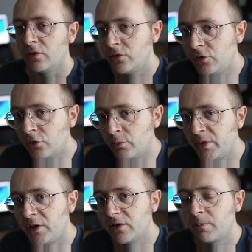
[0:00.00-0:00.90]

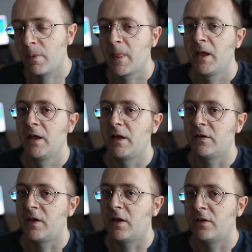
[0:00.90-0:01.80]
European, is
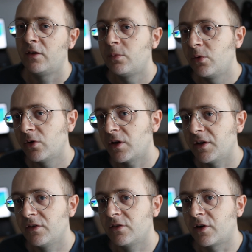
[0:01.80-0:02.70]
that this book
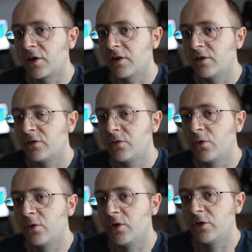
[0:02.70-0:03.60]
is targeted
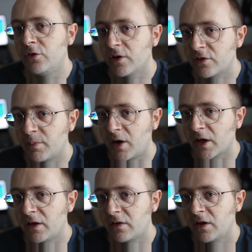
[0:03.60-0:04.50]
for the US
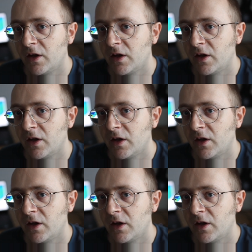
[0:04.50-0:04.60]
market.